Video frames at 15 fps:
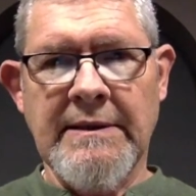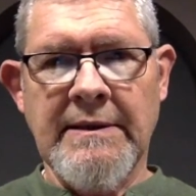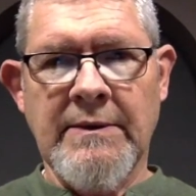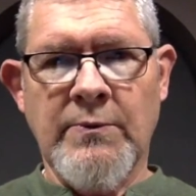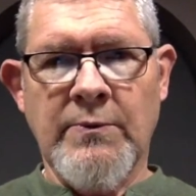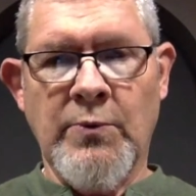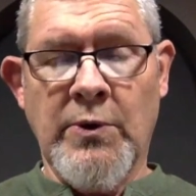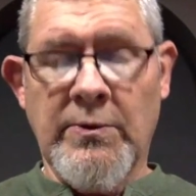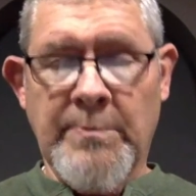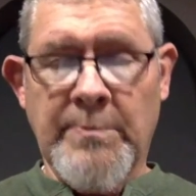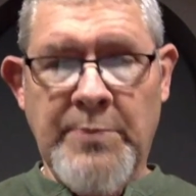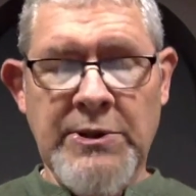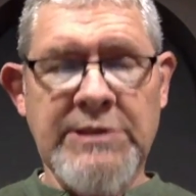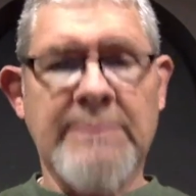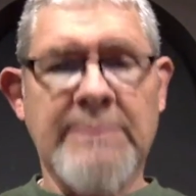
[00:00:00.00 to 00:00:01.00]
We'll
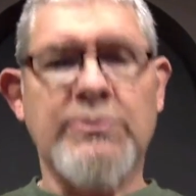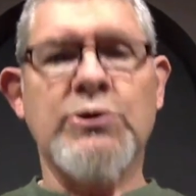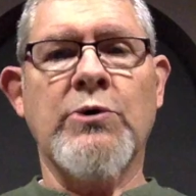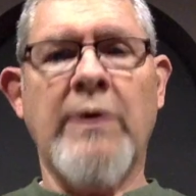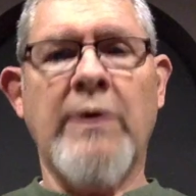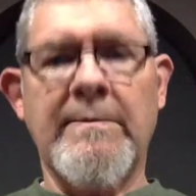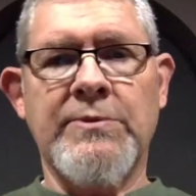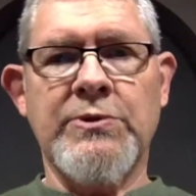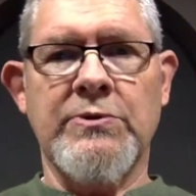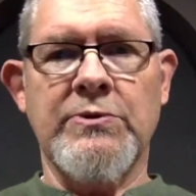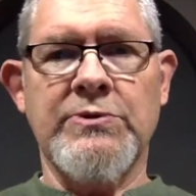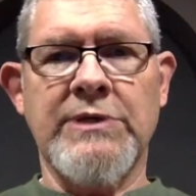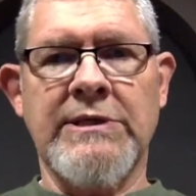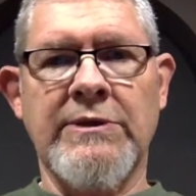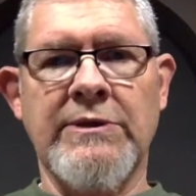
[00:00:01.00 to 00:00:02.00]
put some scriptures
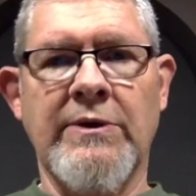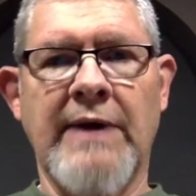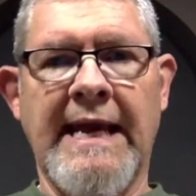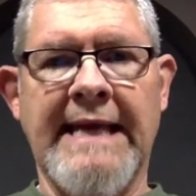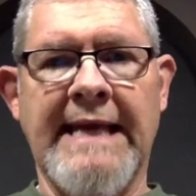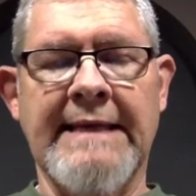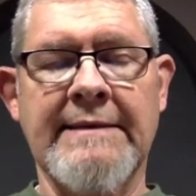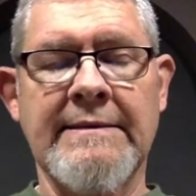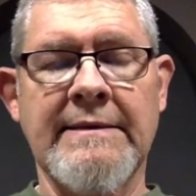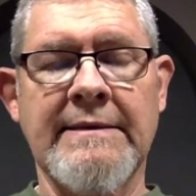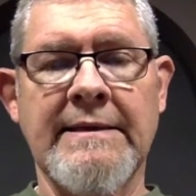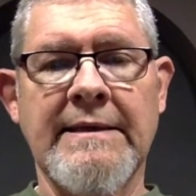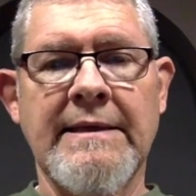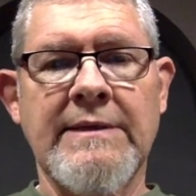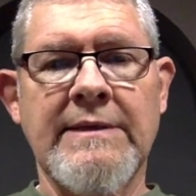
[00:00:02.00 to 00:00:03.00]
in your hand
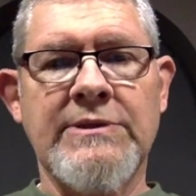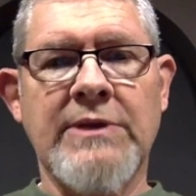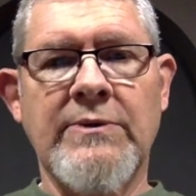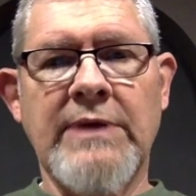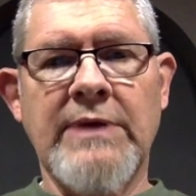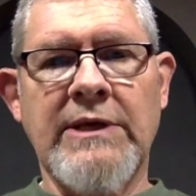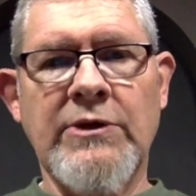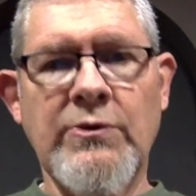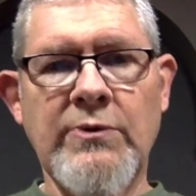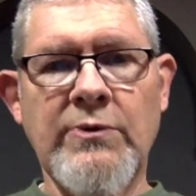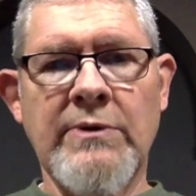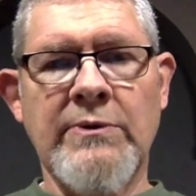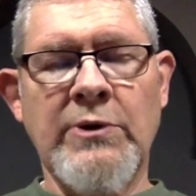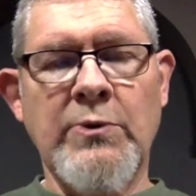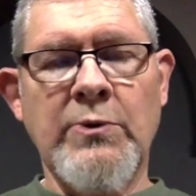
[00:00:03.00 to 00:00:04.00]
so that
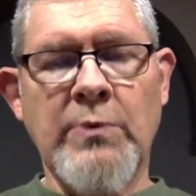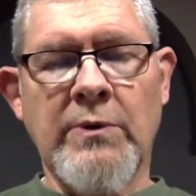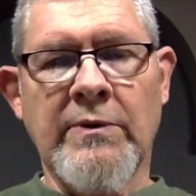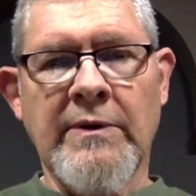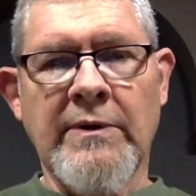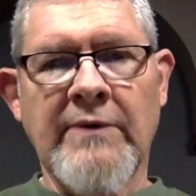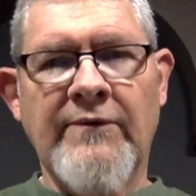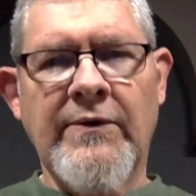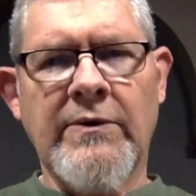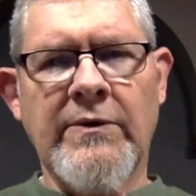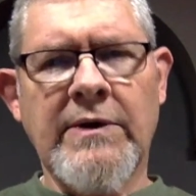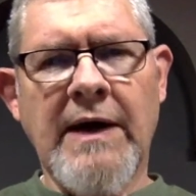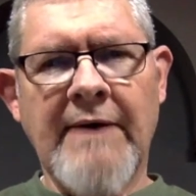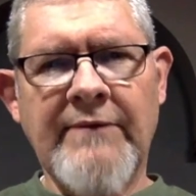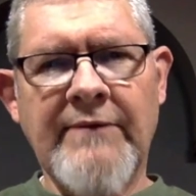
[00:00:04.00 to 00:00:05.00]
you will feel
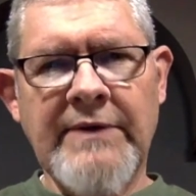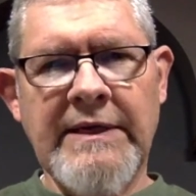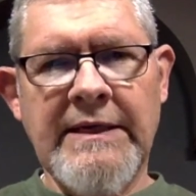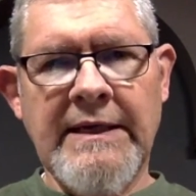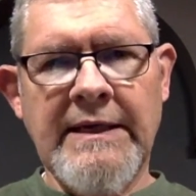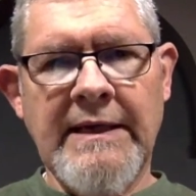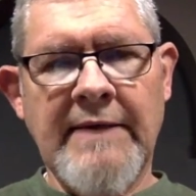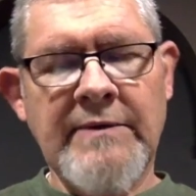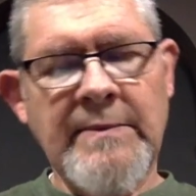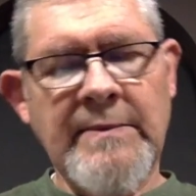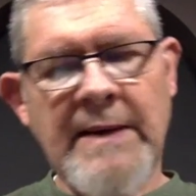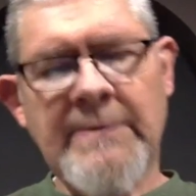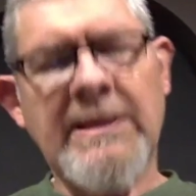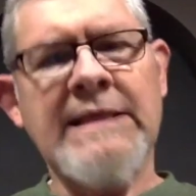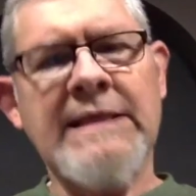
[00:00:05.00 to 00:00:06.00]
confident enough to be
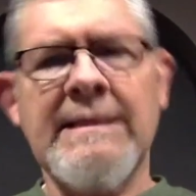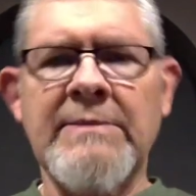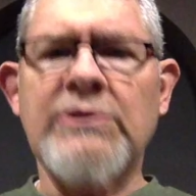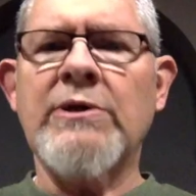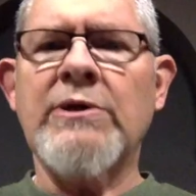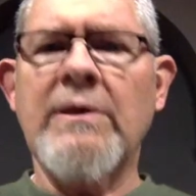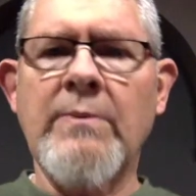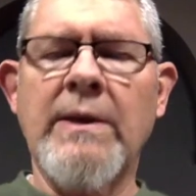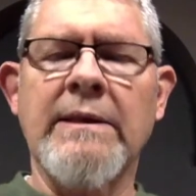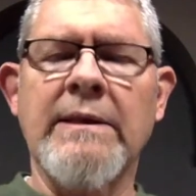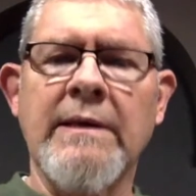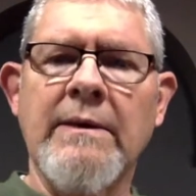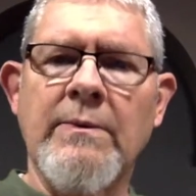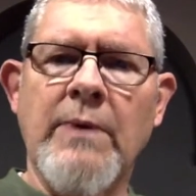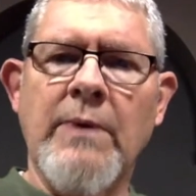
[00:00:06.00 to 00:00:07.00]
able, hey, let me show you what
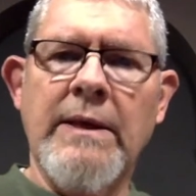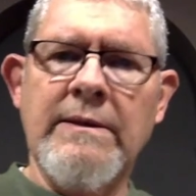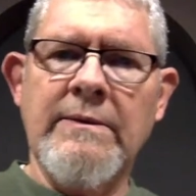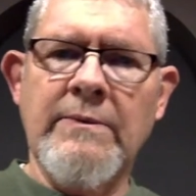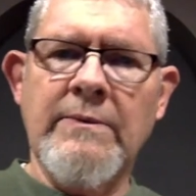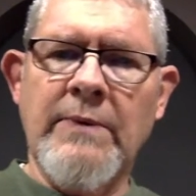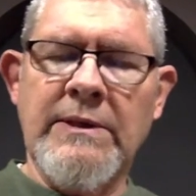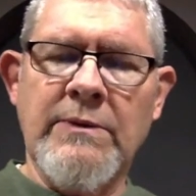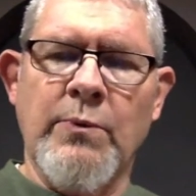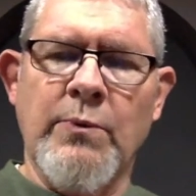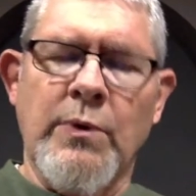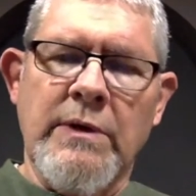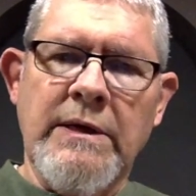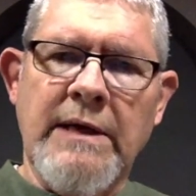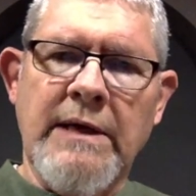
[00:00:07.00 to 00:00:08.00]
the Word
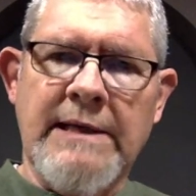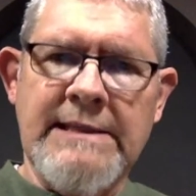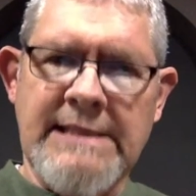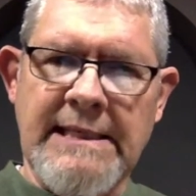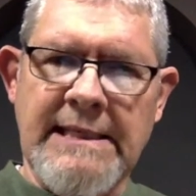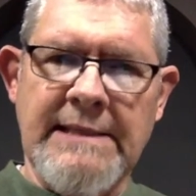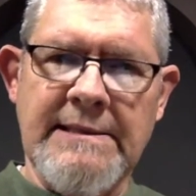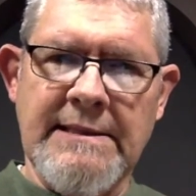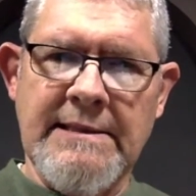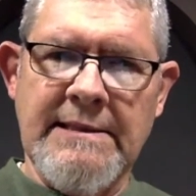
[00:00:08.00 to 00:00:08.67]
of God says